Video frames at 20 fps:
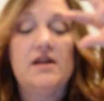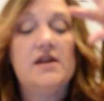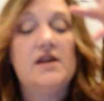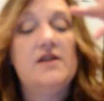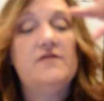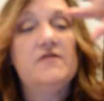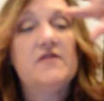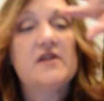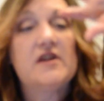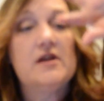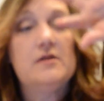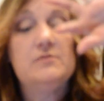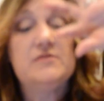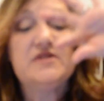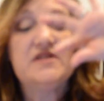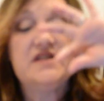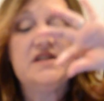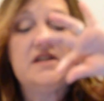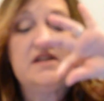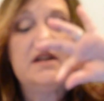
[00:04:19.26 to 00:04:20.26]
If it
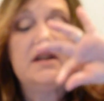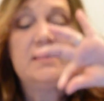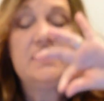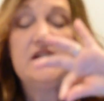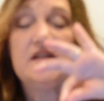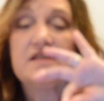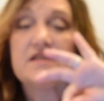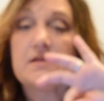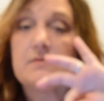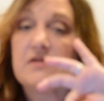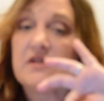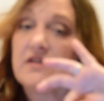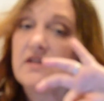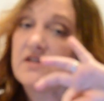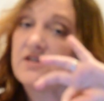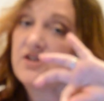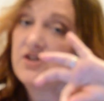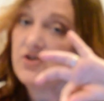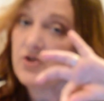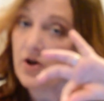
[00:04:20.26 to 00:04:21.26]
comes in and it hits something
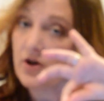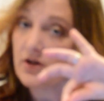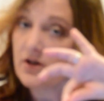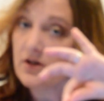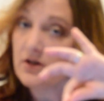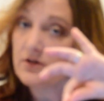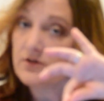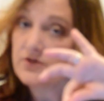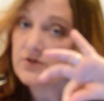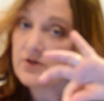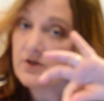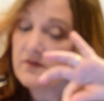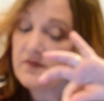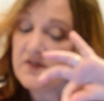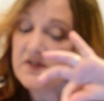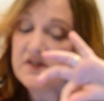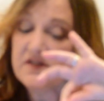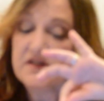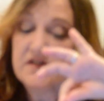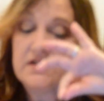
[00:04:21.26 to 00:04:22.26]
that's a dark-colored
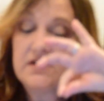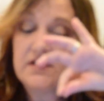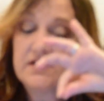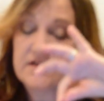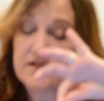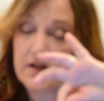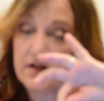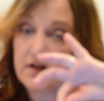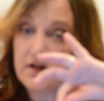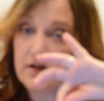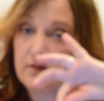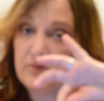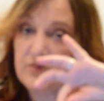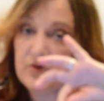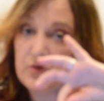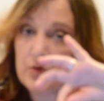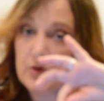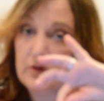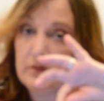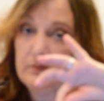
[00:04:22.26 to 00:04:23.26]
surface, it's going to
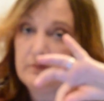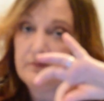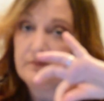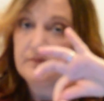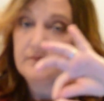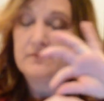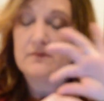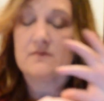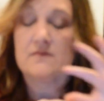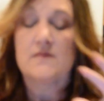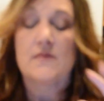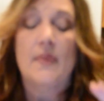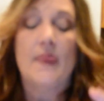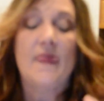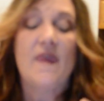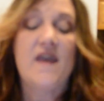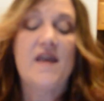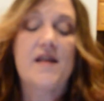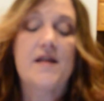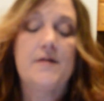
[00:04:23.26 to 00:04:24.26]
absorb.
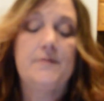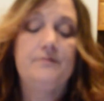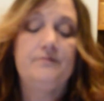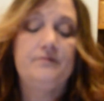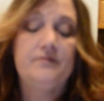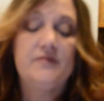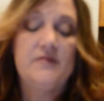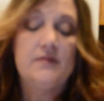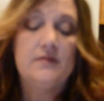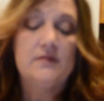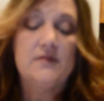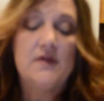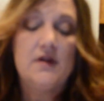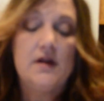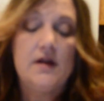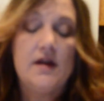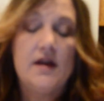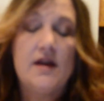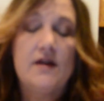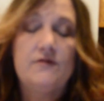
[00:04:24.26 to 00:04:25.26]
And
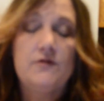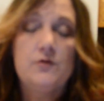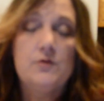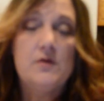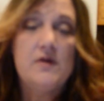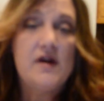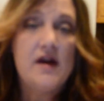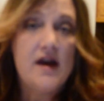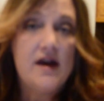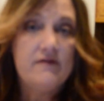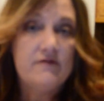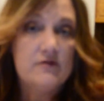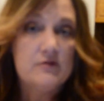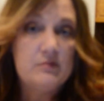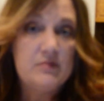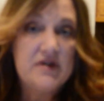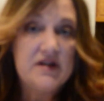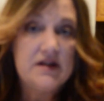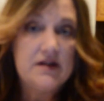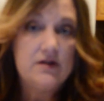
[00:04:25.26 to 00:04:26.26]
have you ever
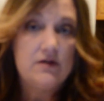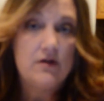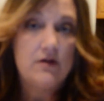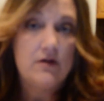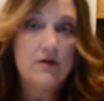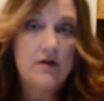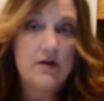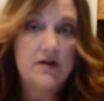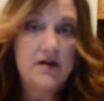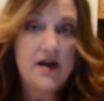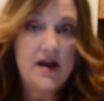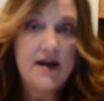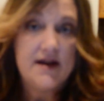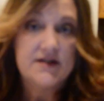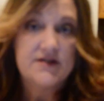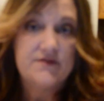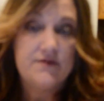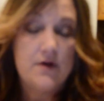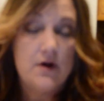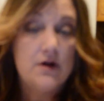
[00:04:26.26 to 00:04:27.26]
been on
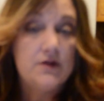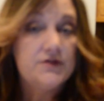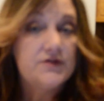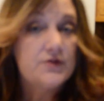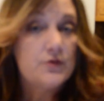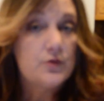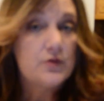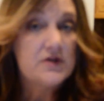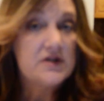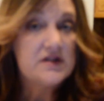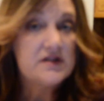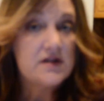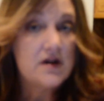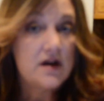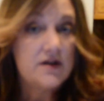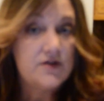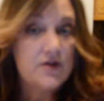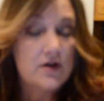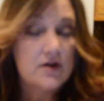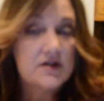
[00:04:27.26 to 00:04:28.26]
asphalt or
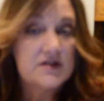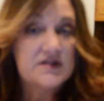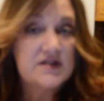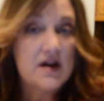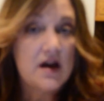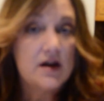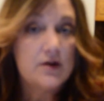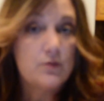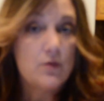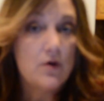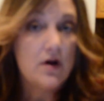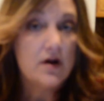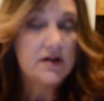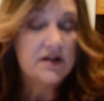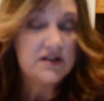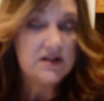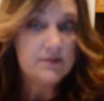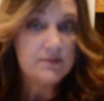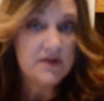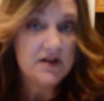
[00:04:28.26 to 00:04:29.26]
a dark sidewalk
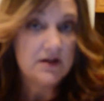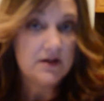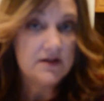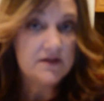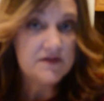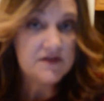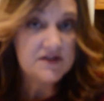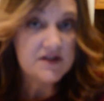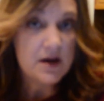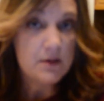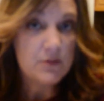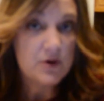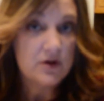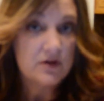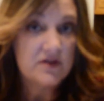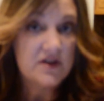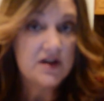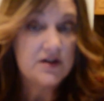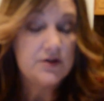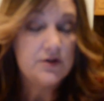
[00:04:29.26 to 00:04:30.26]
in the middle of summer?
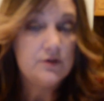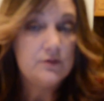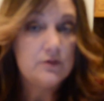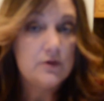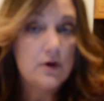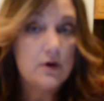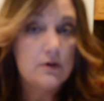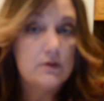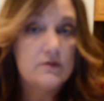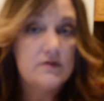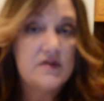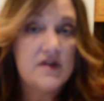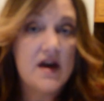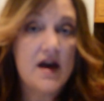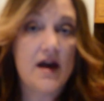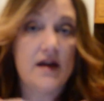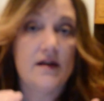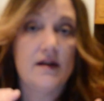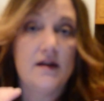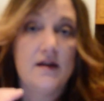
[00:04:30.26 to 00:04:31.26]
Then you know
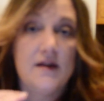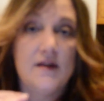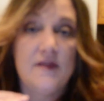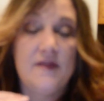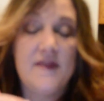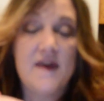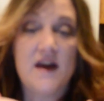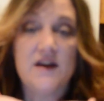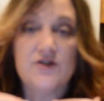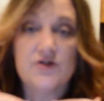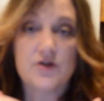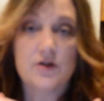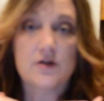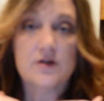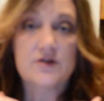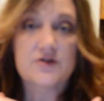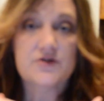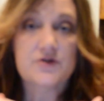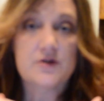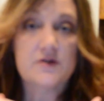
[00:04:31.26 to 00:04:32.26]
that that
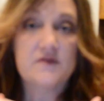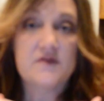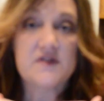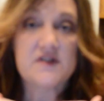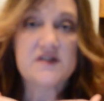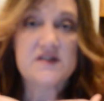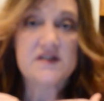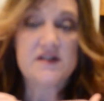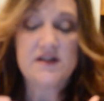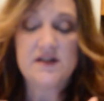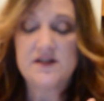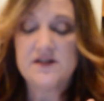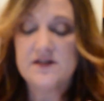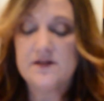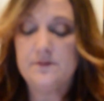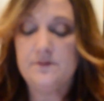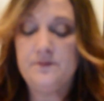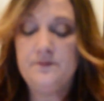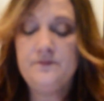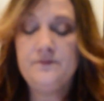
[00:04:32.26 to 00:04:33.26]
dark surface is
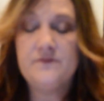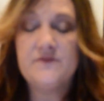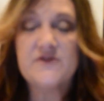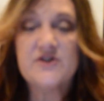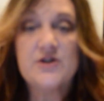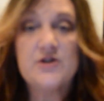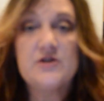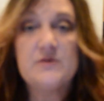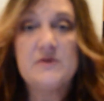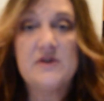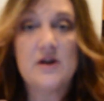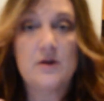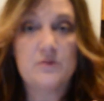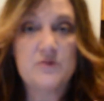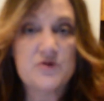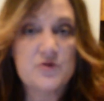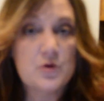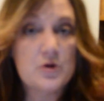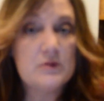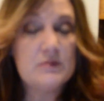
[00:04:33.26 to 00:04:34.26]
excuse me,
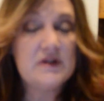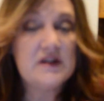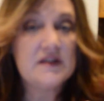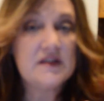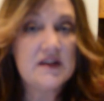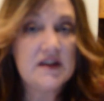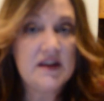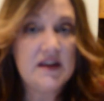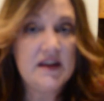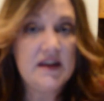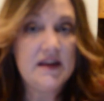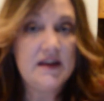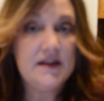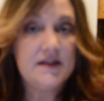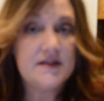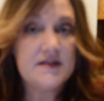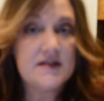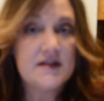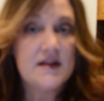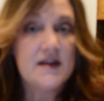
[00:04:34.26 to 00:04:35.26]
absorbing the
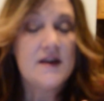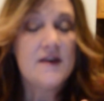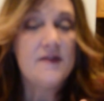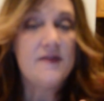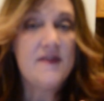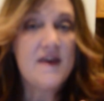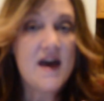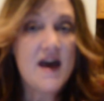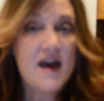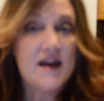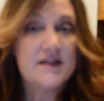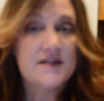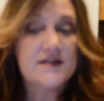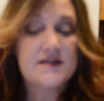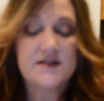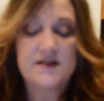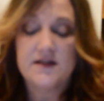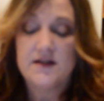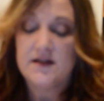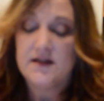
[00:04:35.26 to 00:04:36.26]
heat
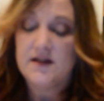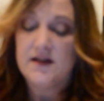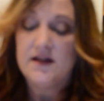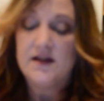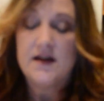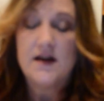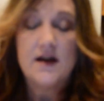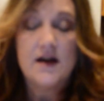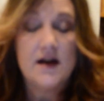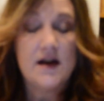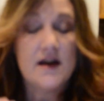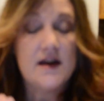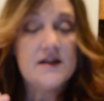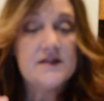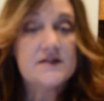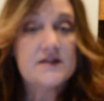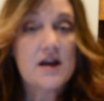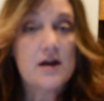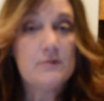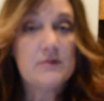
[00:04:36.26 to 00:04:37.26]
that
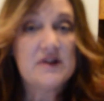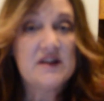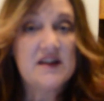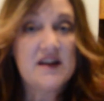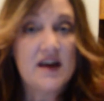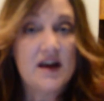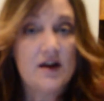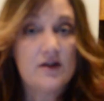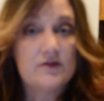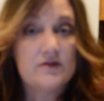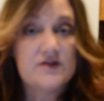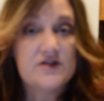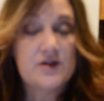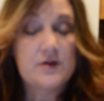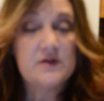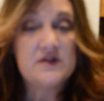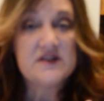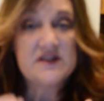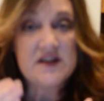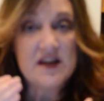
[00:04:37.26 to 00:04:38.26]
is coming down.
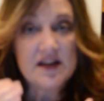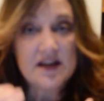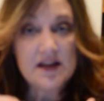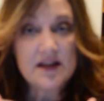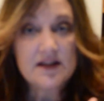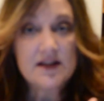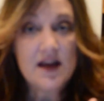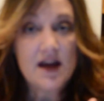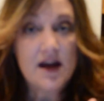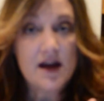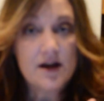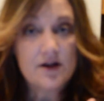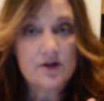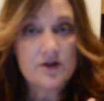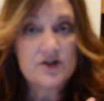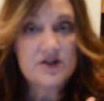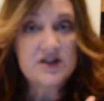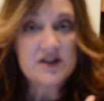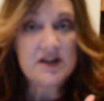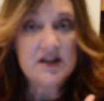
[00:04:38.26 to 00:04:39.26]
So it's taking that
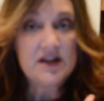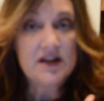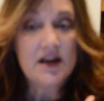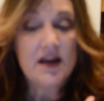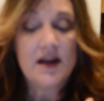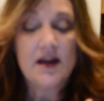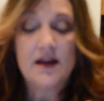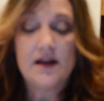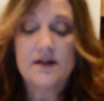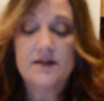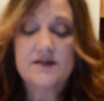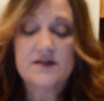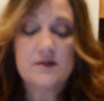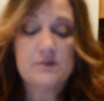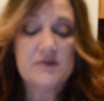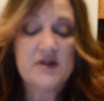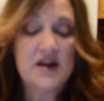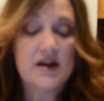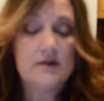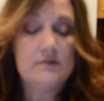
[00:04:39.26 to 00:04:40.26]
energy, and
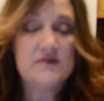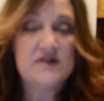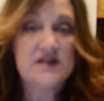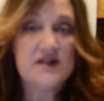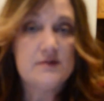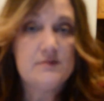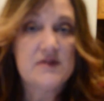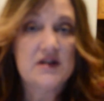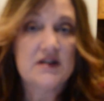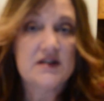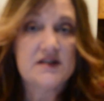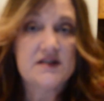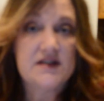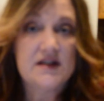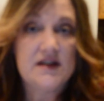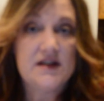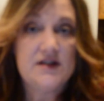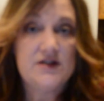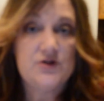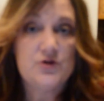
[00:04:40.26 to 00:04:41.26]
sometimes in the middle of
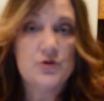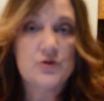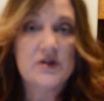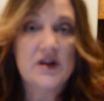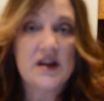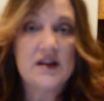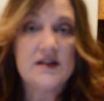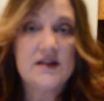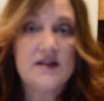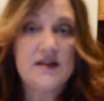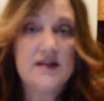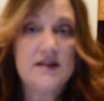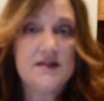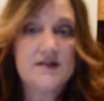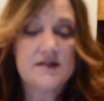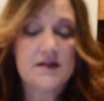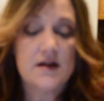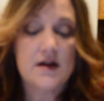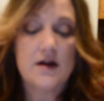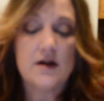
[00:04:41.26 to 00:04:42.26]
cities you'll get
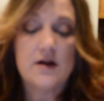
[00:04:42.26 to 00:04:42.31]
these